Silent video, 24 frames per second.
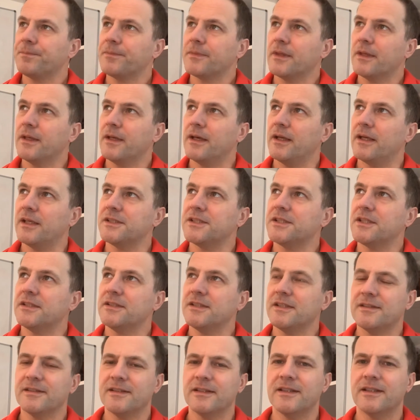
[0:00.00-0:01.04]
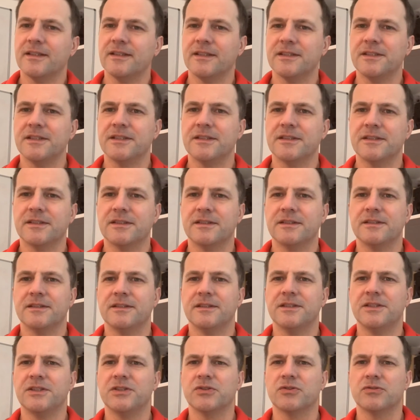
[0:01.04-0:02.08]
And I started thinking, this
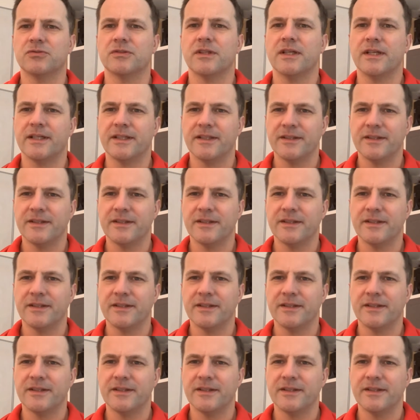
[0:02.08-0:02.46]
is great.